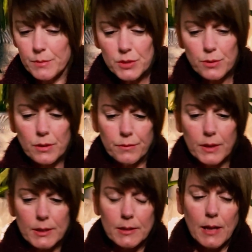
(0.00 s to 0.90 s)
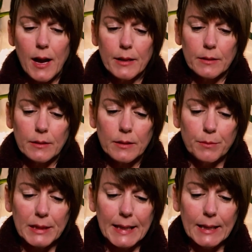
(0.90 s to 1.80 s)
sort of, it's not
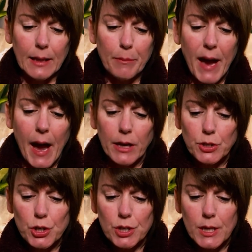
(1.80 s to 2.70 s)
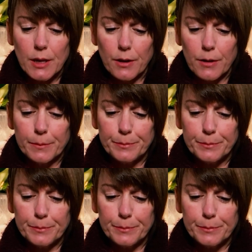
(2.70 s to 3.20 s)
completely matched here.